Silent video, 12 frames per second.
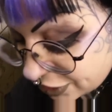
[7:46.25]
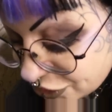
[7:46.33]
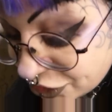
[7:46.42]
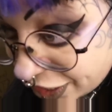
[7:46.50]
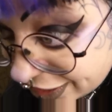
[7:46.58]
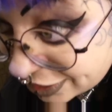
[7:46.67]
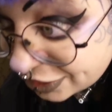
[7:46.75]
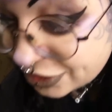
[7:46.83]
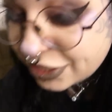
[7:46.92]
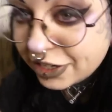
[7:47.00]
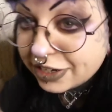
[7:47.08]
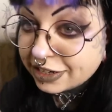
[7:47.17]

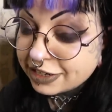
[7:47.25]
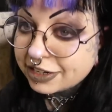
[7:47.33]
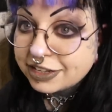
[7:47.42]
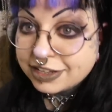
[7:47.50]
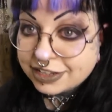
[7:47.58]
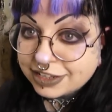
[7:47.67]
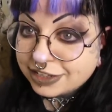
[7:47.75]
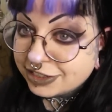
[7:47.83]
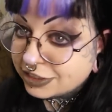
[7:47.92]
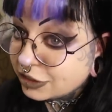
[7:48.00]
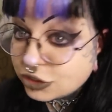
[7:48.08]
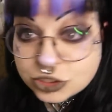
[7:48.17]
just
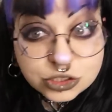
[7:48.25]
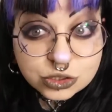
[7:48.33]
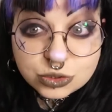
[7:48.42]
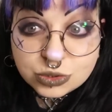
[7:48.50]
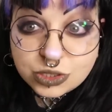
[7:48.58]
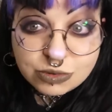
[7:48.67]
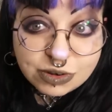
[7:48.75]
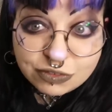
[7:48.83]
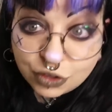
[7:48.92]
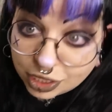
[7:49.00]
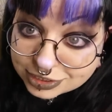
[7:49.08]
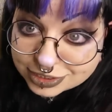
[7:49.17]
uno
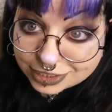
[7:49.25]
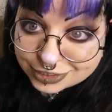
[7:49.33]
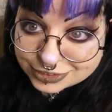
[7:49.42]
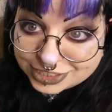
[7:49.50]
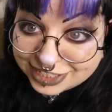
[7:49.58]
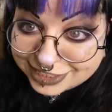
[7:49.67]
reversoed.